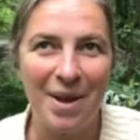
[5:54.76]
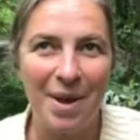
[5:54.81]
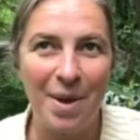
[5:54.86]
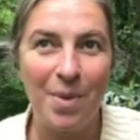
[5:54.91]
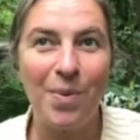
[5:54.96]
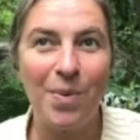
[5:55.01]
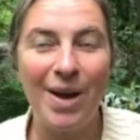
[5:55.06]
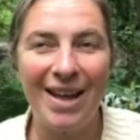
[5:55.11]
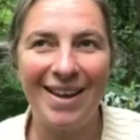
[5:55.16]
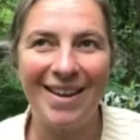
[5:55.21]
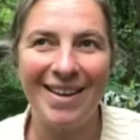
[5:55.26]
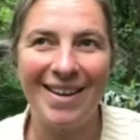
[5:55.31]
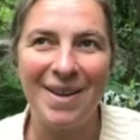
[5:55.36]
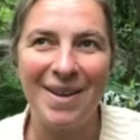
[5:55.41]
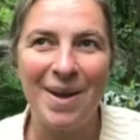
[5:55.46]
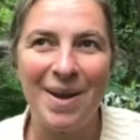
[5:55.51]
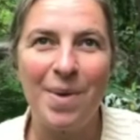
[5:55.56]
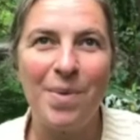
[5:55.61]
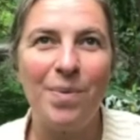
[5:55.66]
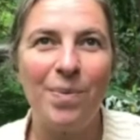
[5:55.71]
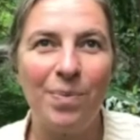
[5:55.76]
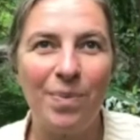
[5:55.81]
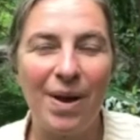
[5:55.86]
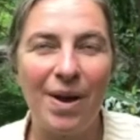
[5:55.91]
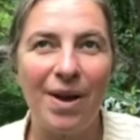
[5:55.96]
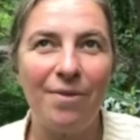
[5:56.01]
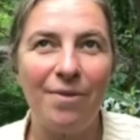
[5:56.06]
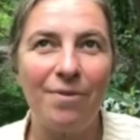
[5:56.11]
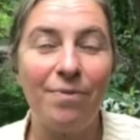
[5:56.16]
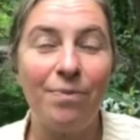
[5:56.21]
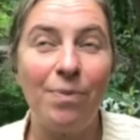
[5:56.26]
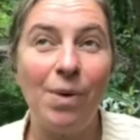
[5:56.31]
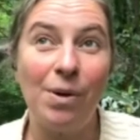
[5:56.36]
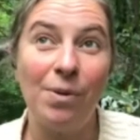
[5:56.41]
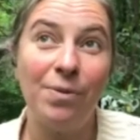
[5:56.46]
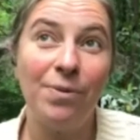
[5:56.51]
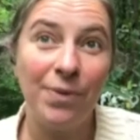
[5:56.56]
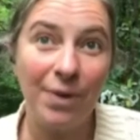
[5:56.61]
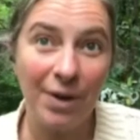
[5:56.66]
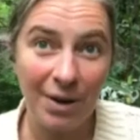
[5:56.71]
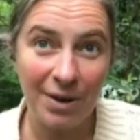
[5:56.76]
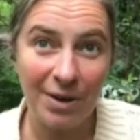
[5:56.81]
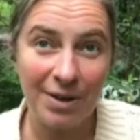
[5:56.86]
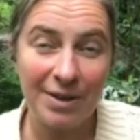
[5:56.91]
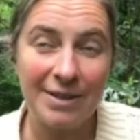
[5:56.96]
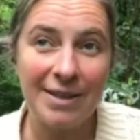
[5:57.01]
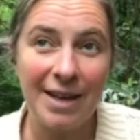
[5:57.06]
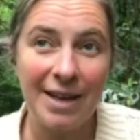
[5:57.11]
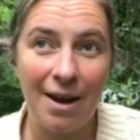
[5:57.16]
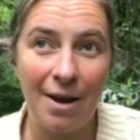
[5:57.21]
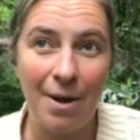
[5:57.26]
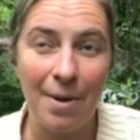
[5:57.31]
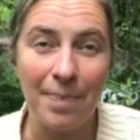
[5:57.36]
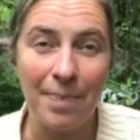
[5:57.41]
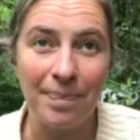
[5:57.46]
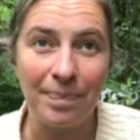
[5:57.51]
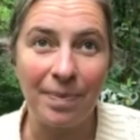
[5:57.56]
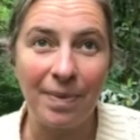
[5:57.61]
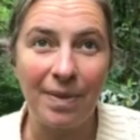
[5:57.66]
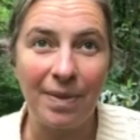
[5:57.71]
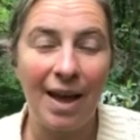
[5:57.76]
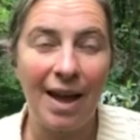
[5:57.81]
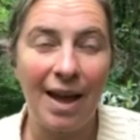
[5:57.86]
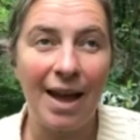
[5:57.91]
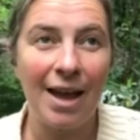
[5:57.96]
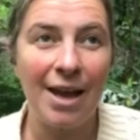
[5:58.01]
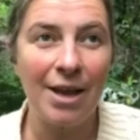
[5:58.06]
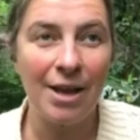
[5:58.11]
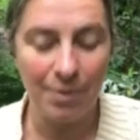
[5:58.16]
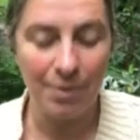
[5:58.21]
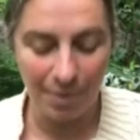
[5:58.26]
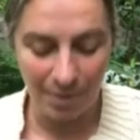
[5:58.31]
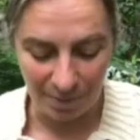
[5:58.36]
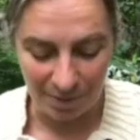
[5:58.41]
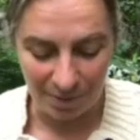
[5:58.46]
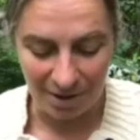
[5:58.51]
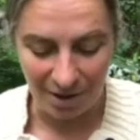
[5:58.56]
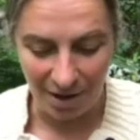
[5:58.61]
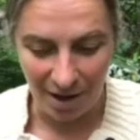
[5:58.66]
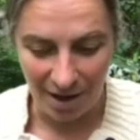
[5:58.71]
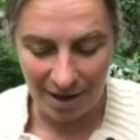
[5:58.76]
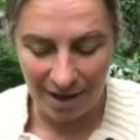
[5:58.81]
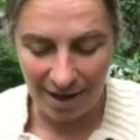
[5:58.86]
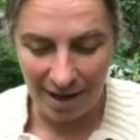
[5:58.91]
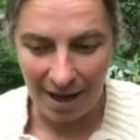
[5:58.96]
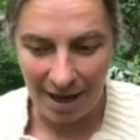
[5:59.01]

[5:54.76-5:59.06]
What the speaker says: Well, well, first, I was lucky.